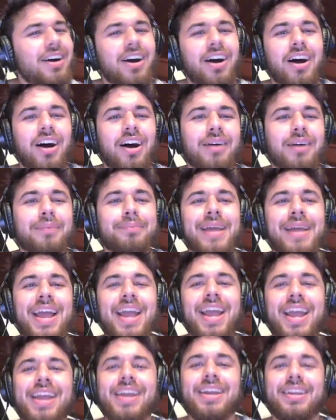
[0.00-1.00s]
Oh,
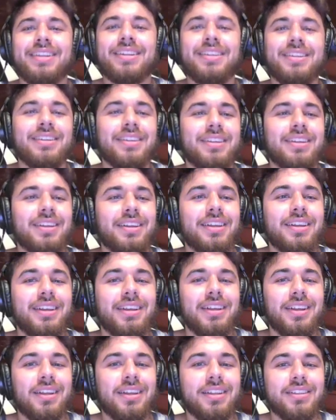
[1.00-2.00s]
man.
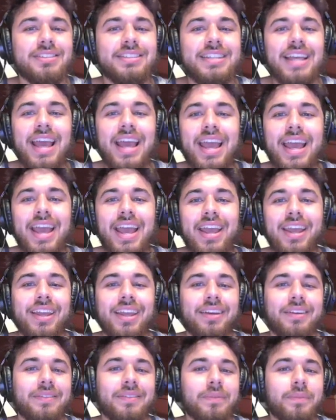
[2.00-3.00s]

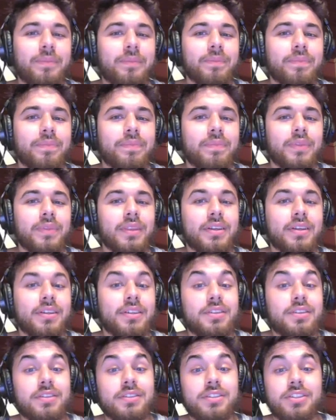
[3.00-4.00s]
Dang.
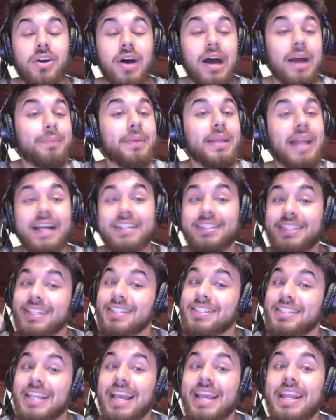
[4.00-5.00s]
So, I mean, I
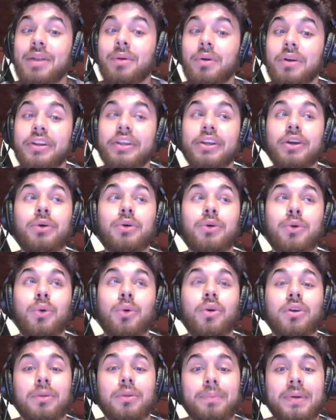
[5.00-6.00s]
did say they were going to go
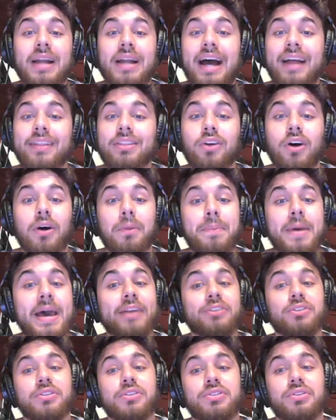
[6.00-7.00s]
corner, but I thought
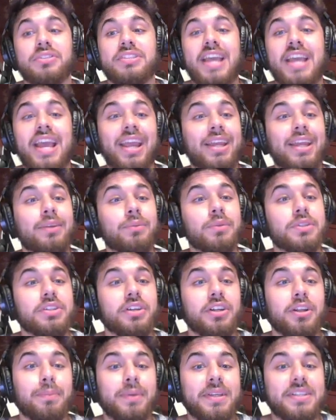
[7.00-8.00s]
Patrick Surtain
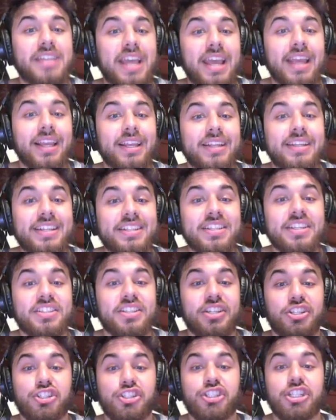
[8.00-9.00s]
was going to be taken. This
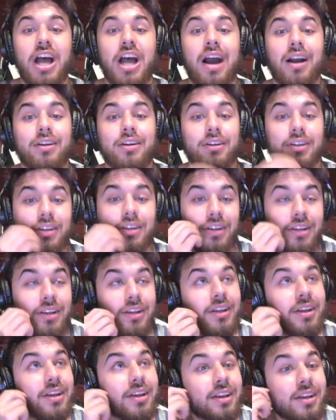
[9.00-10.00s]
is a shocker.
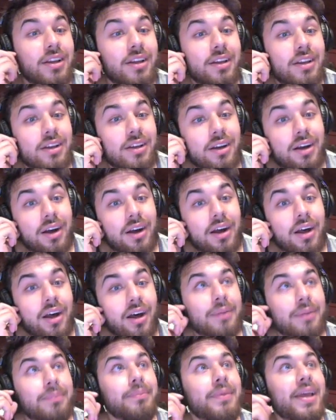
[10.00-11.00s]

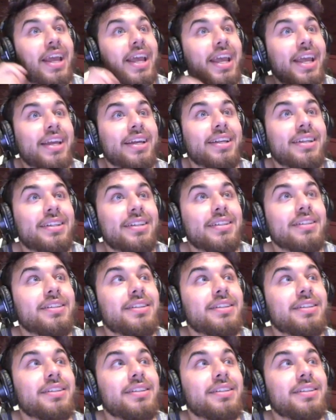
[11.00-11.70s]
Oh, man.